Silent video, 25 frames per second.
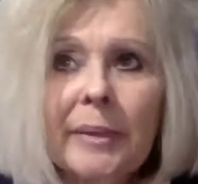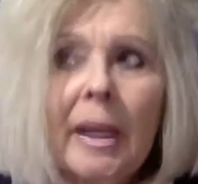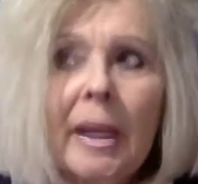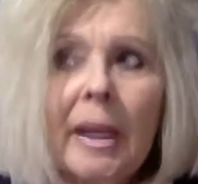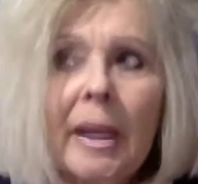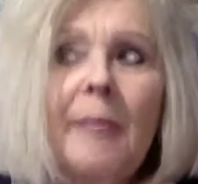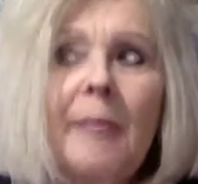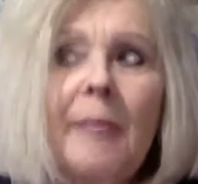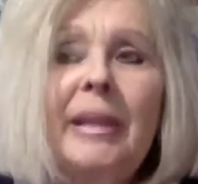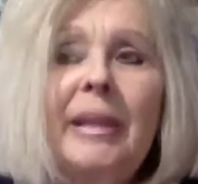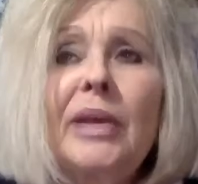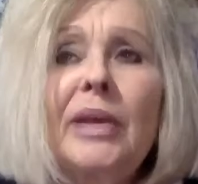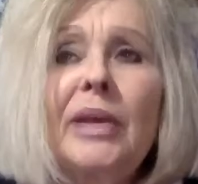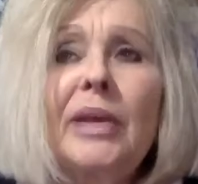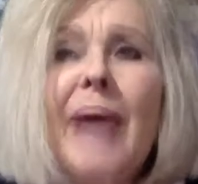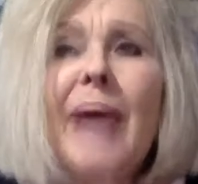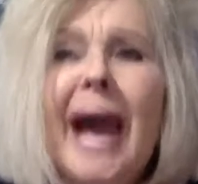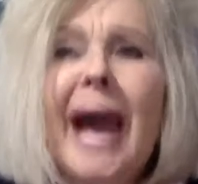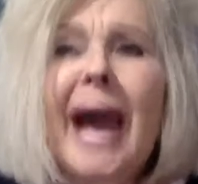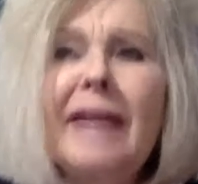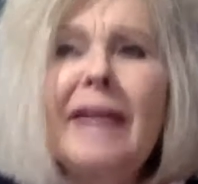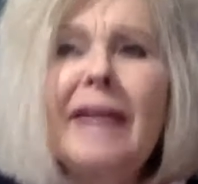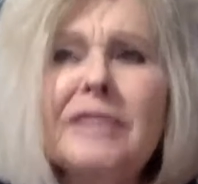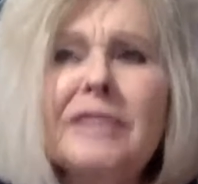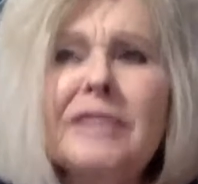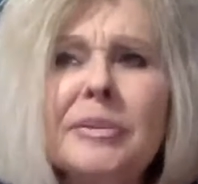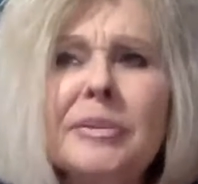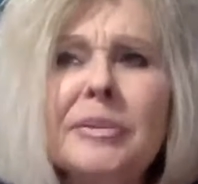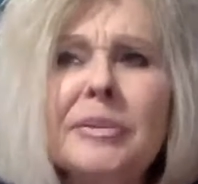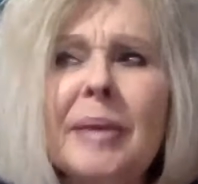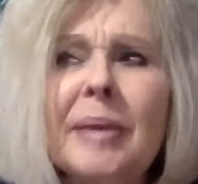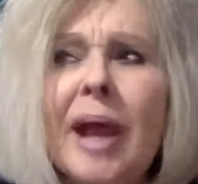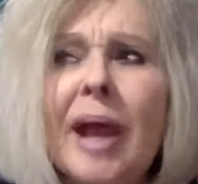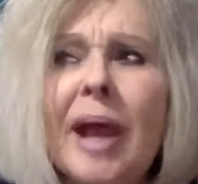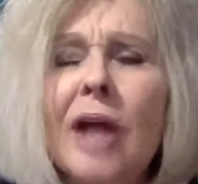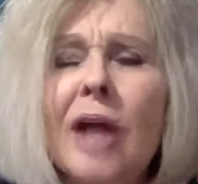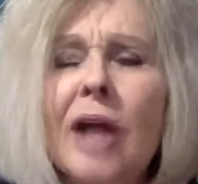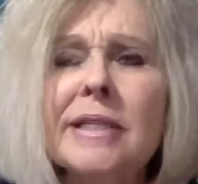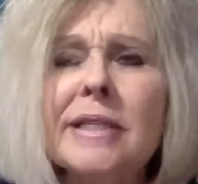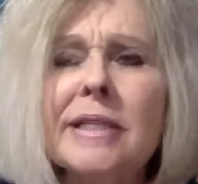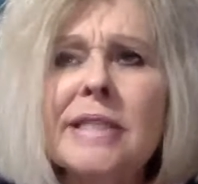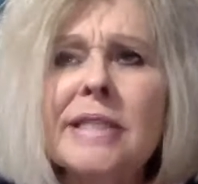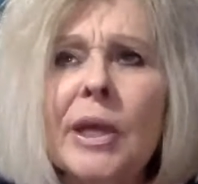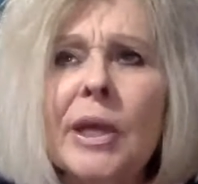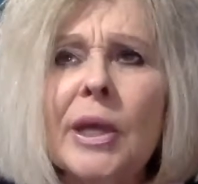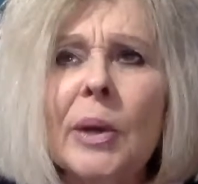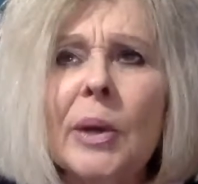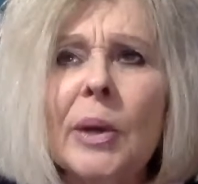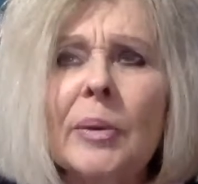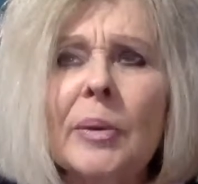But you have to
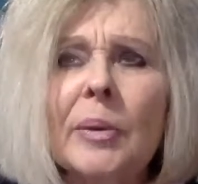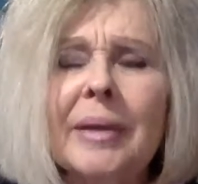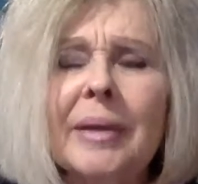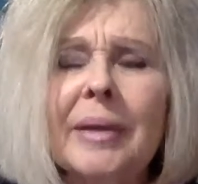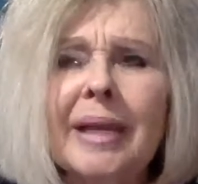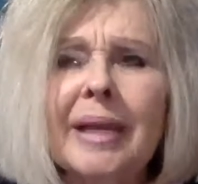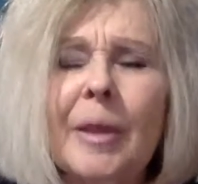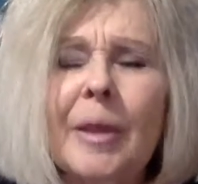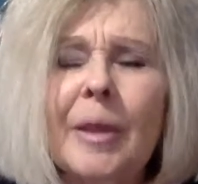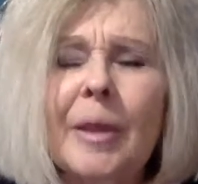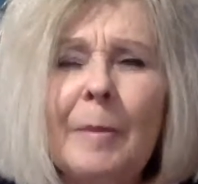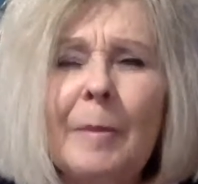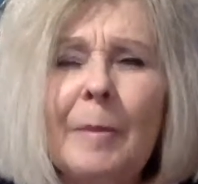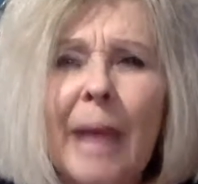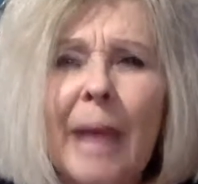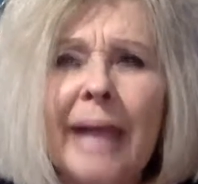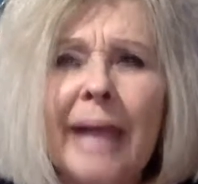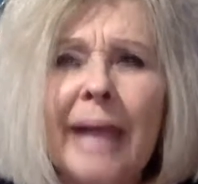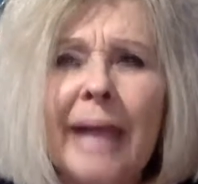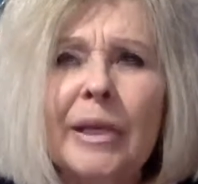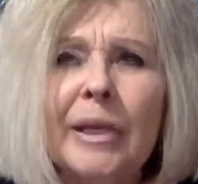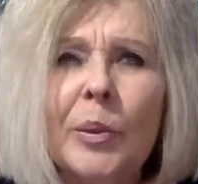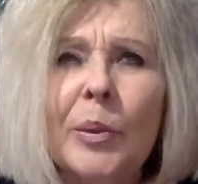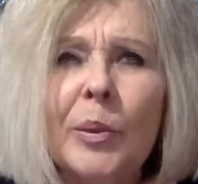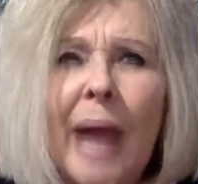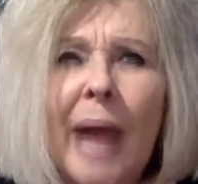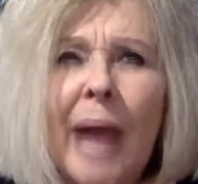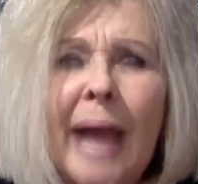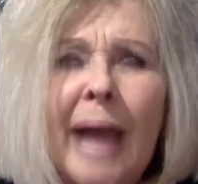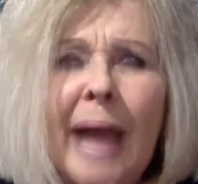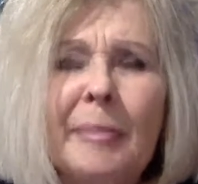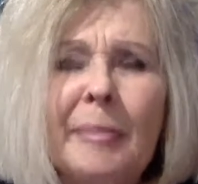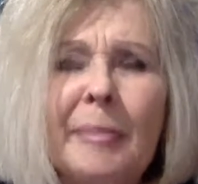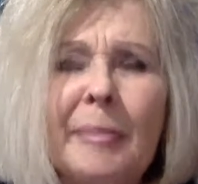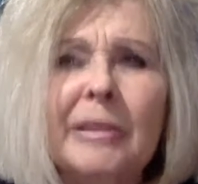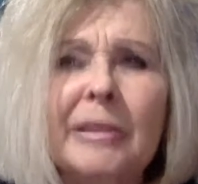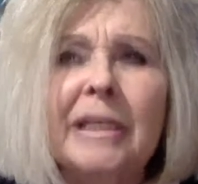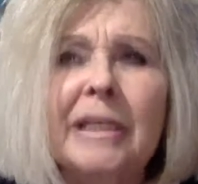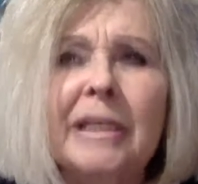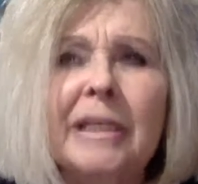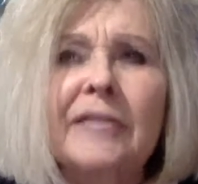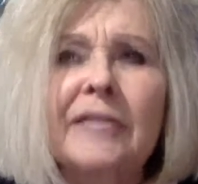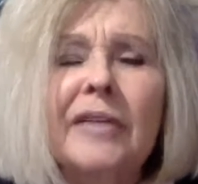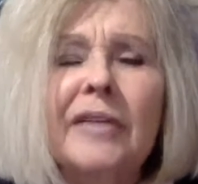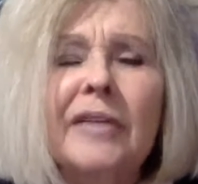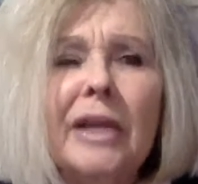also combine it, I believe,